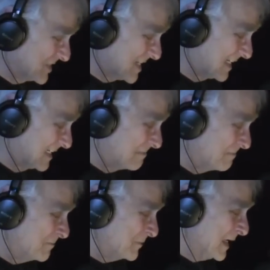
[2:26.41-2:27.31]
a second.
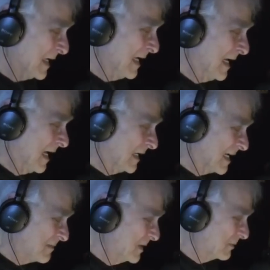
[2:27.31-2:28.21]
A
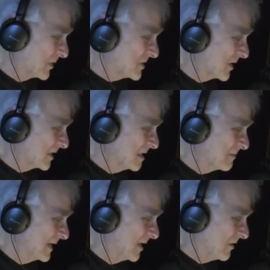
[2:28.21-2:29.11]
lot of people are talking
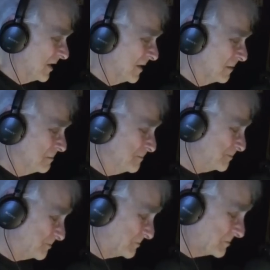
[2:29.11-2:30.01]
about,
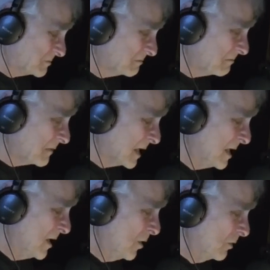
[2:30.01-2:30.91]

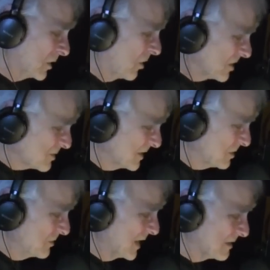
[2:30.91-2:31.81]
well, it cost me
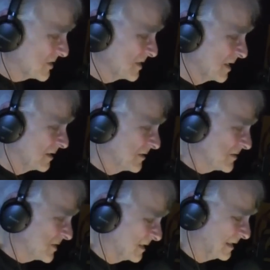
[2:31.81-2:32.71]

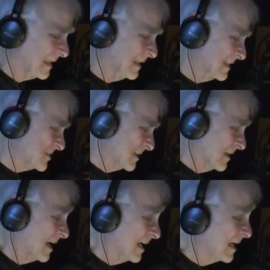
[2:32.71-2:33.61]
$2,000. That's a
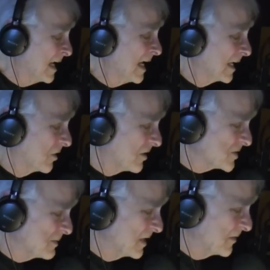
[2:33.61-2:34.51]
little high. It
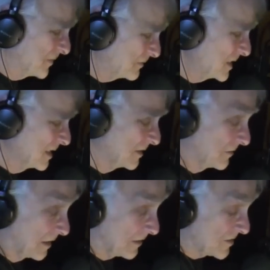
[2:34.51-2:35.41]
cost me
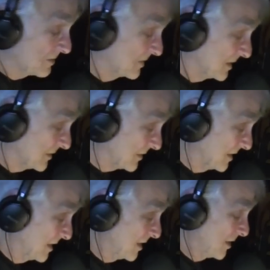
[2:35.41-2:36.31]
$1,500 a month
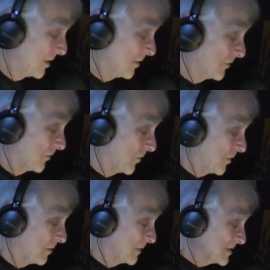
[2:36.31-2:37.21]

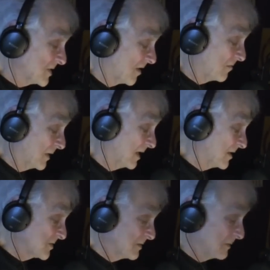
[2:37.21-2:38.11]
for myself, my
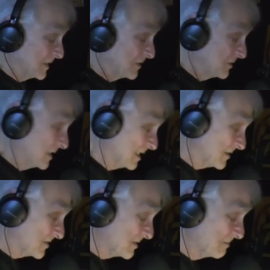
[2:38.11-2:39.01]
husband, my two
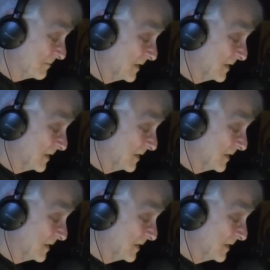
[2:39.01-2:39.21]
kids.